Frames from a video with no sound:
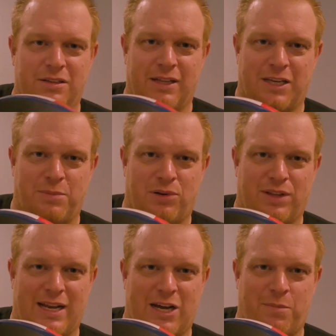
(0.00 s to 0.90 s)
Like, you
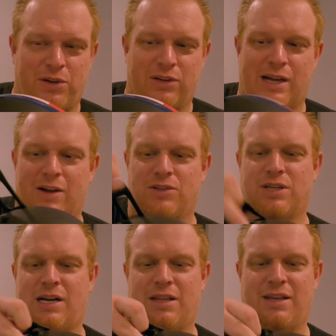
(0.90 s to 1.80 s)
pull it out, put your goggles
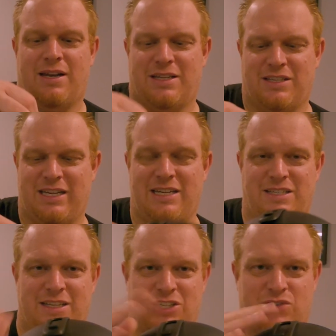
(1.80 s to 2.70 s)
on, and then it's
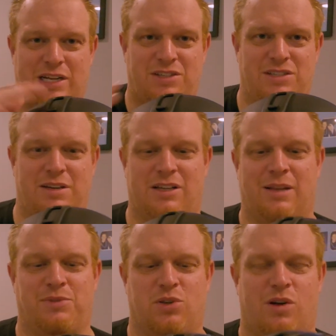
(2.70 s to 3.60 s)
easy. It stretches and
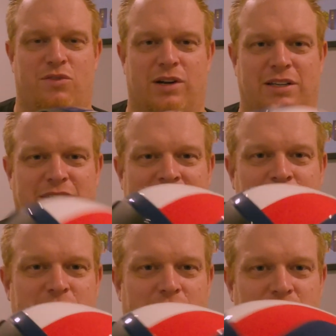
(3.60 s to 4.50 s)
clips it over and
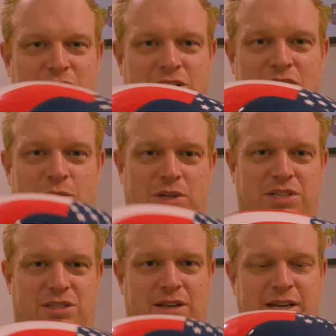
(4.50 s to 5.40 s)
keeps those secure,
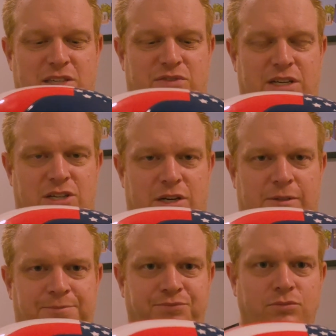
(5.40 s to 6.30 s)
which is a nice feature.